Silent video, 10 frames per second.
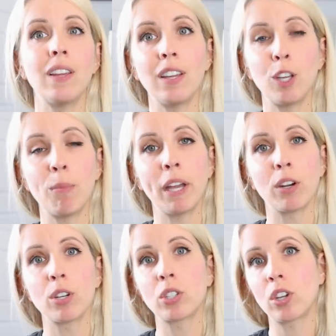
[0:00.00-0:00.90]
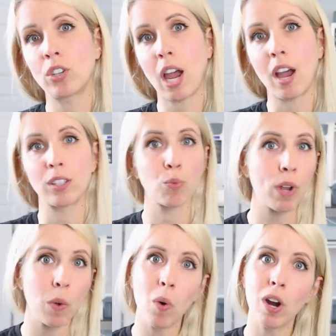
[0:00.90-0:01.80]
the incubator, such as
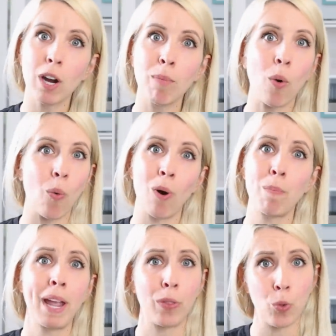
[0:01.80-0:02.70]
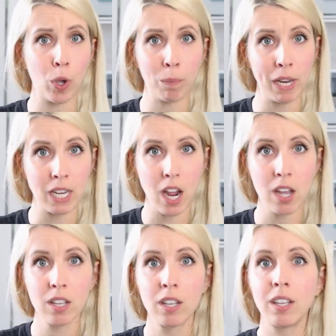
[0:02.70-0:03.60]
ringworm or
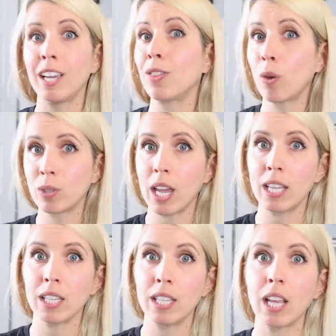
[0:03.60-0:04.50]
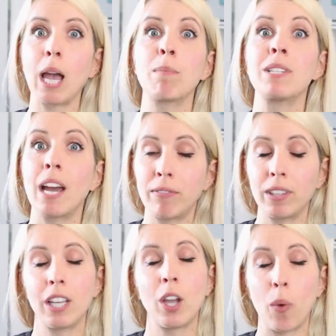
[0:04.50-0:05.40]
panleukopenia. In those cases, I'm
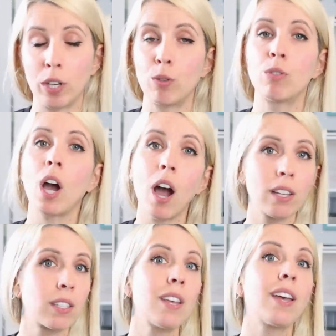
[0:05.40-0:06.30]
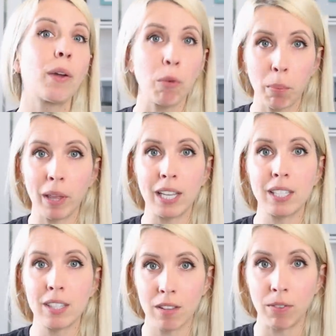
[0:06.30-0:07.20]
definitely going to toss and
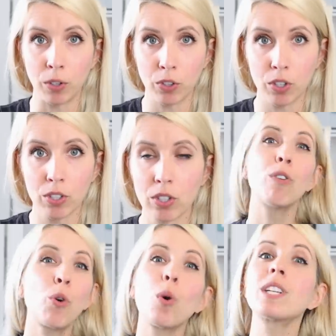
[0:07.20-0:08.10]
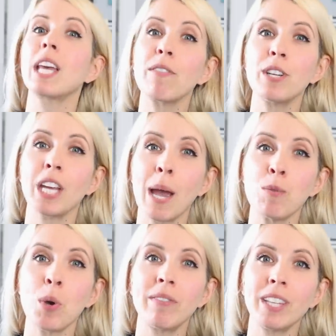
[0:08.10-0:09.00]
replace the filters. Of course, every time
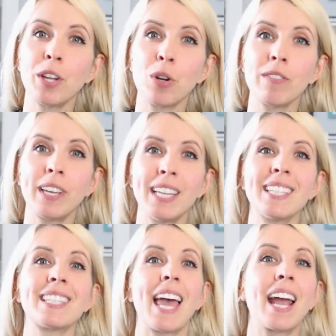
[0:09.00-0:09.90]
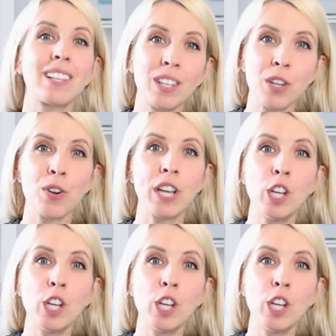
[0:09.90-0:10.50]
you have a litter of kittens exit your